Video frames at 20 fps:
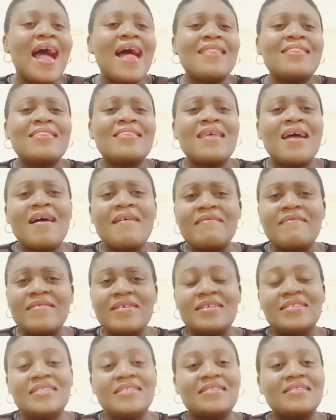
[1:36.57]
And there
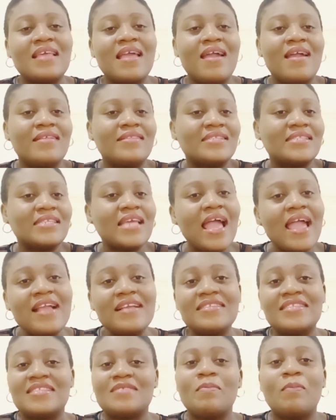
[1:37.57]
is a
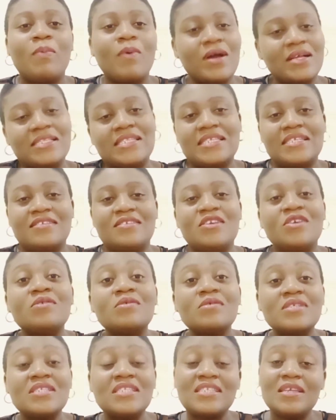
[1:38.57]
thanks button
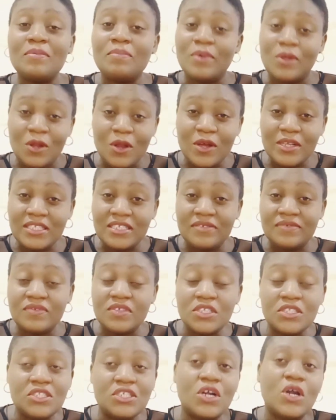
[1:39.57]
you will see below the
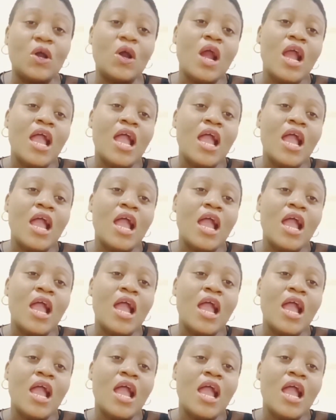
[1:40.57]
video